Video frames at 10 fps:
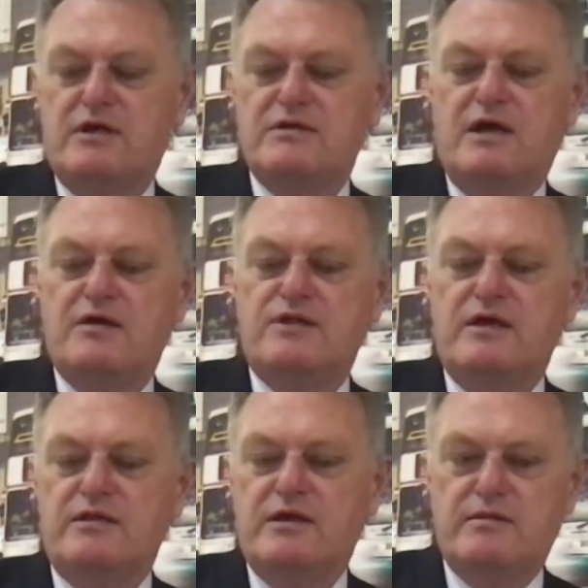I, I,
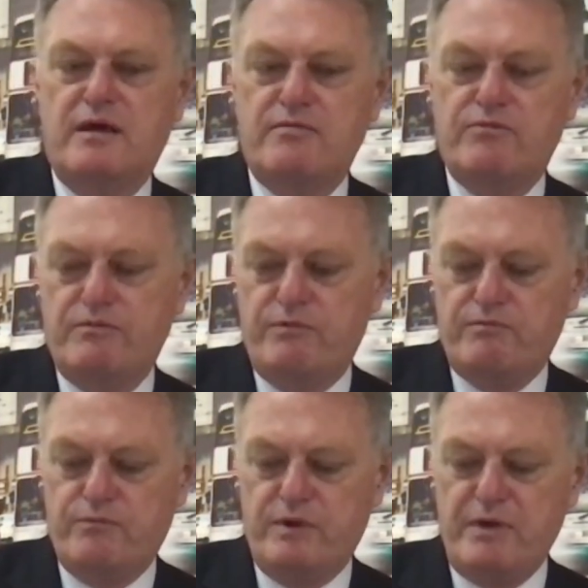think that we
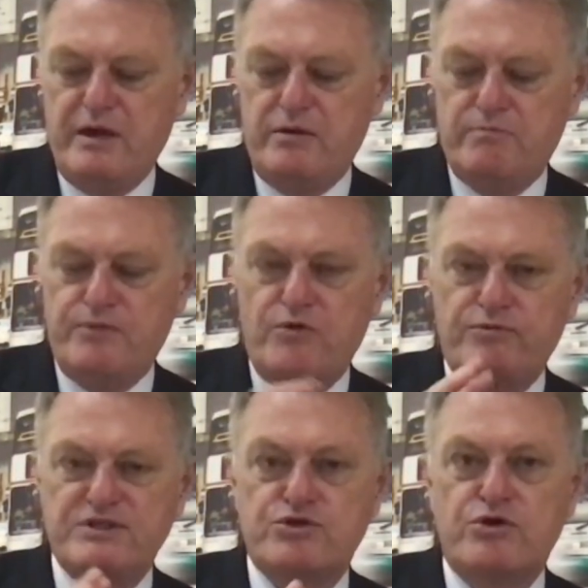we made a, a
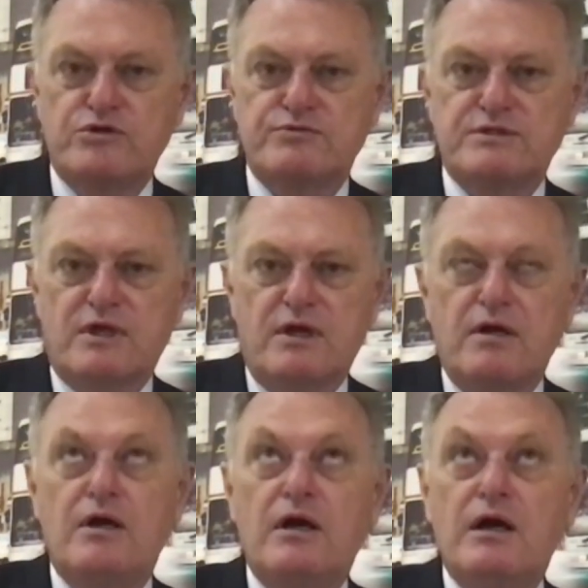research with our,
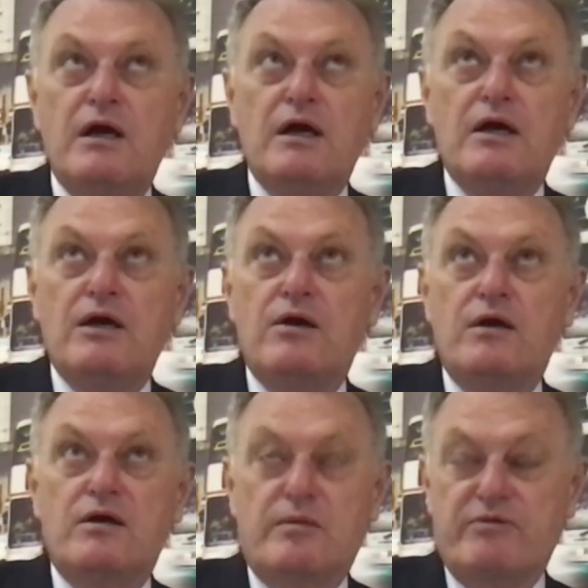
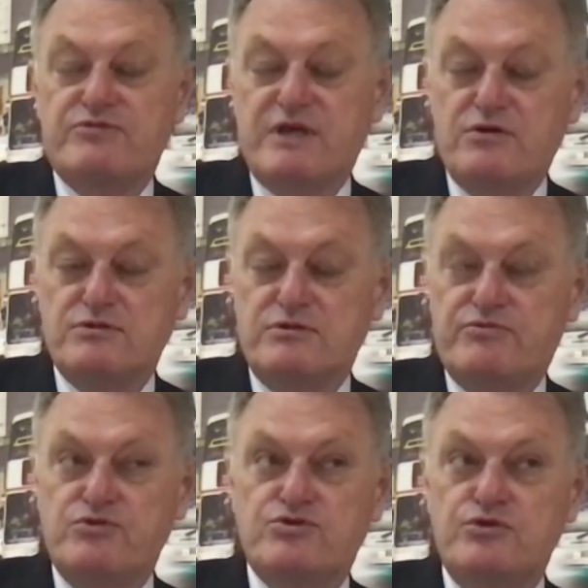a uh, couple of thousand of
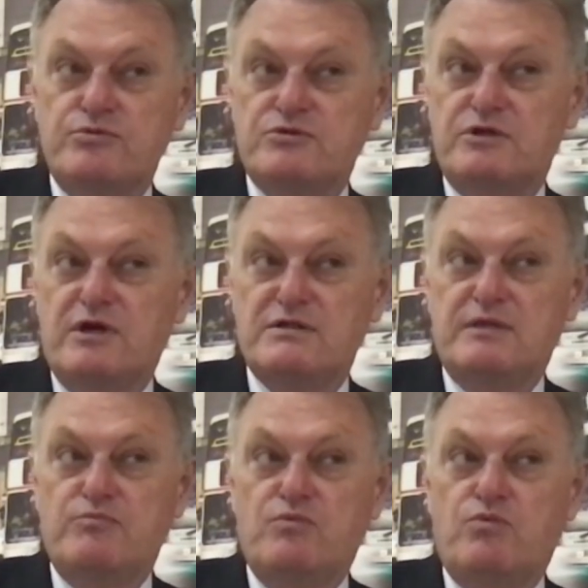consumers and asked
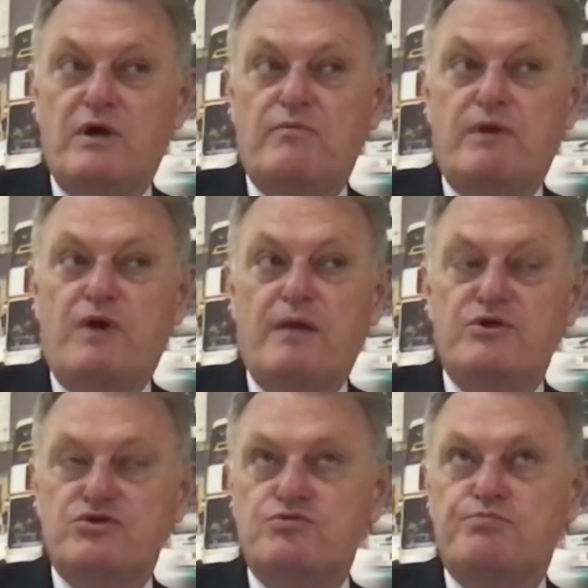them what, how
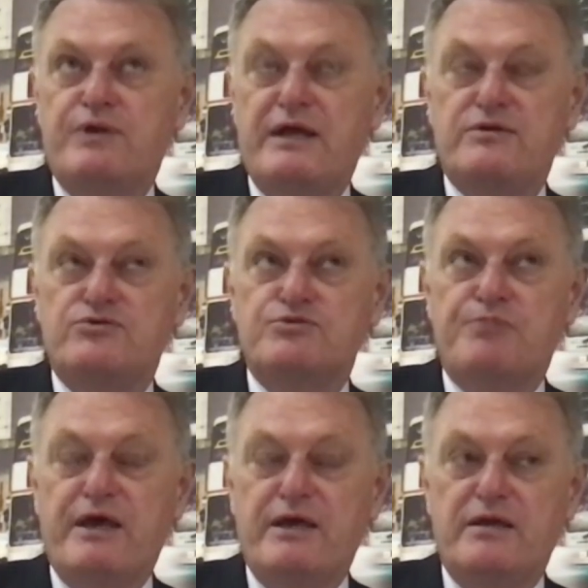much you plan to
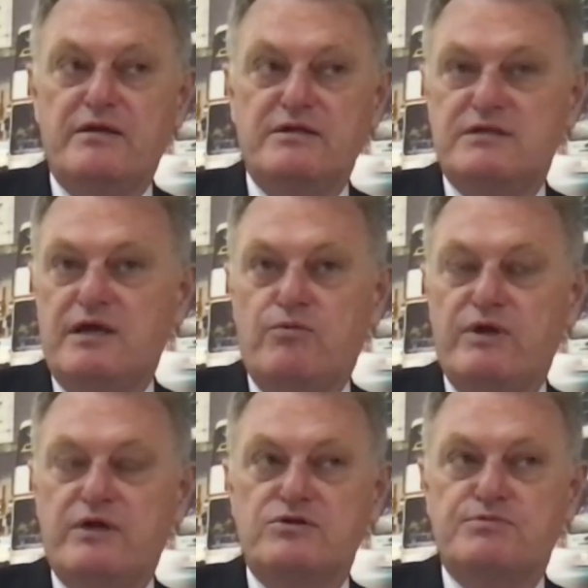spend, and they say
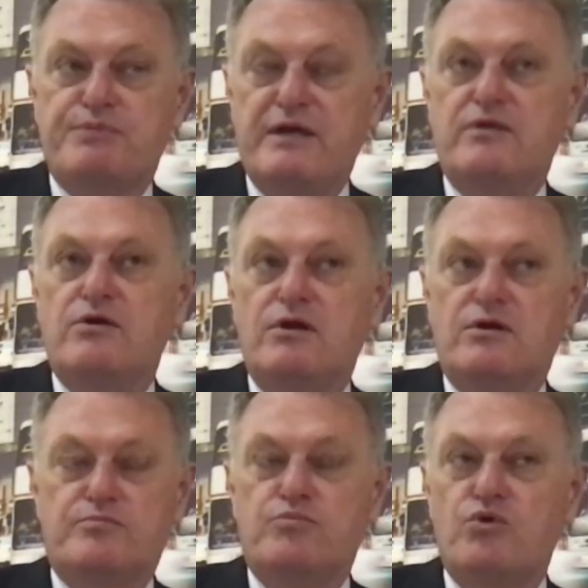we're going to spend a
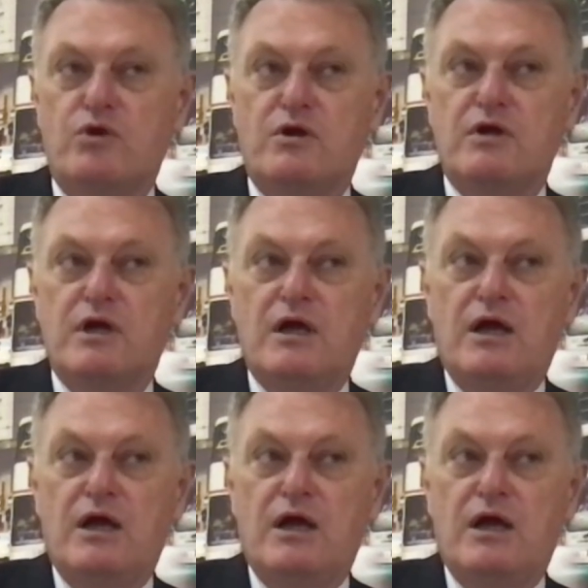lot more.